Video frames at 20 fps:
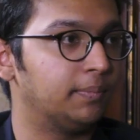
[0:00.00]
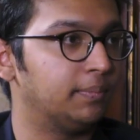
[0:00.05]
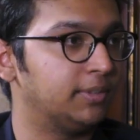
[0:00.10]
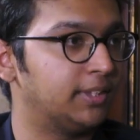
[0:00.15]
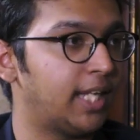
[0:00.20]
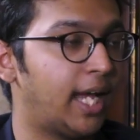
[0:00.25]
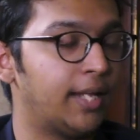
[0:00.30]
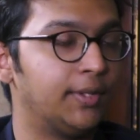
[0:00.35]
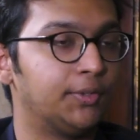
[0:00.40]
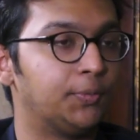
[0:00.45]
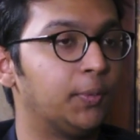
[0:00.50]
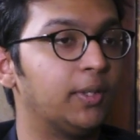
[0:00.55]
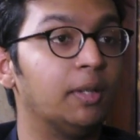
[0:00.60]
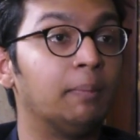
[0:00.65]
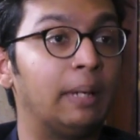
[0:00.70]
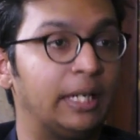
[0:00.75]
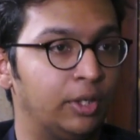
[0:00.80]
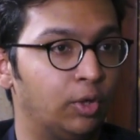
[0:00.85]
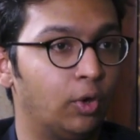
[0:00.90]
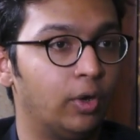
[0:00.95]
stands with the
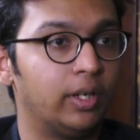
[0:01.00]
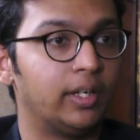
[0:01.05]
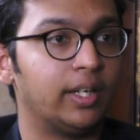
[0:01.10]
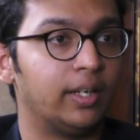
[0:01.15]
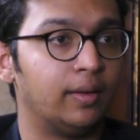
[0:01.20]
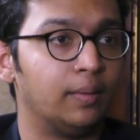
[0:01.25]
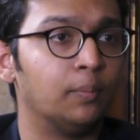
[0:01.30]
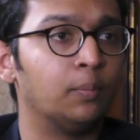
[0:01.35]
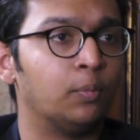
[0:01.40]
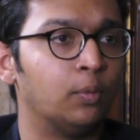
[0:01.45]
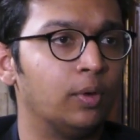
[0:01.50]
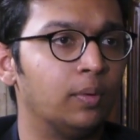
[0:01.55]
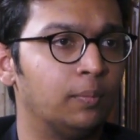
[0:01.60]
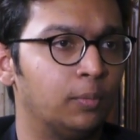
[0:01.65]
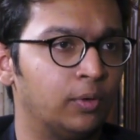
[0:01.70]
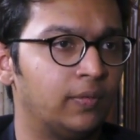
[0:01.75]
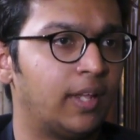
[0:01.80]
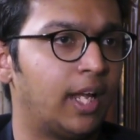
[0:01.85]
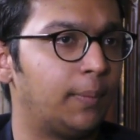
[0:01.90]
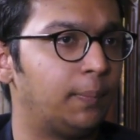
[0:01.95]
minority,
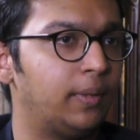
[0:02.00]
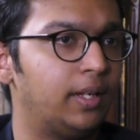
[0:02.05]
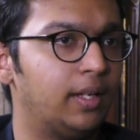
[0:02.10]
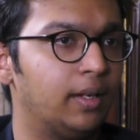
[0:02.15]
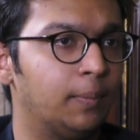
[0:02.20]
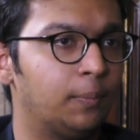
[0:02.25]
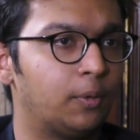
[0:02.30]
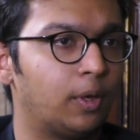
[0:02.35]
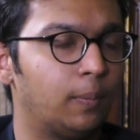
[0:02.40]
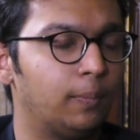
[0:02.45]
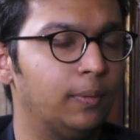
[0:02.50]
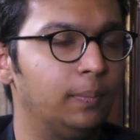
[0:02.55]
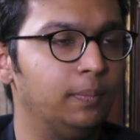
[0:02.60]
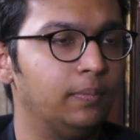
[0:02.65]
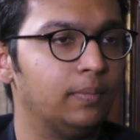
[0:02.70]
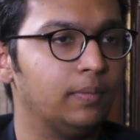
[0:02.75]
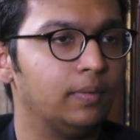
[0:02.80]
would that be a problem?